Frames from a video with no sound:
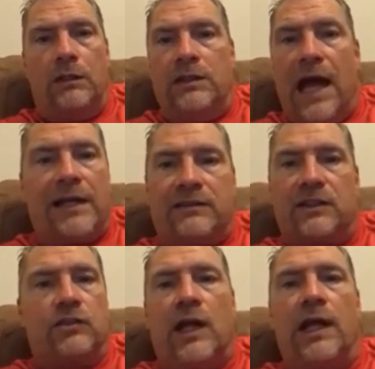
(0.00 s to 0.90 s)
not
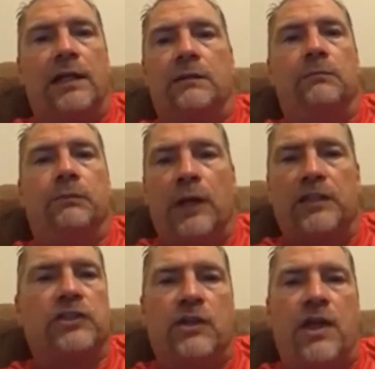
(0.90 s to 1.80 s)
to try and
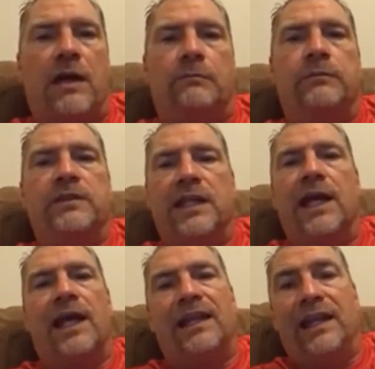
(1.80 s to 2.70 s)
pressure them to
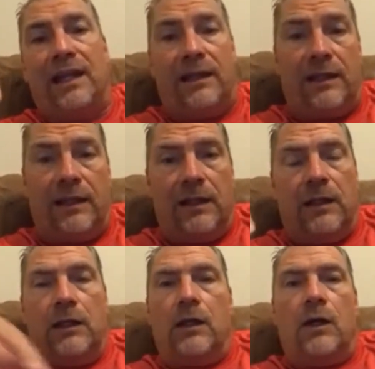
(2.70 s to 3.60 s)
get in.
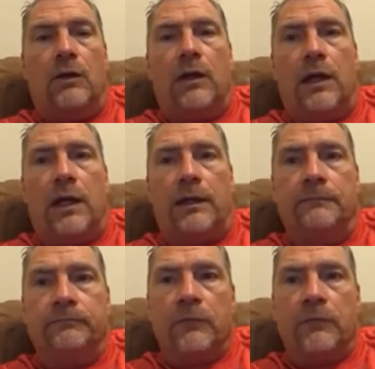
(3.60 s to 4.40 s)
Okay?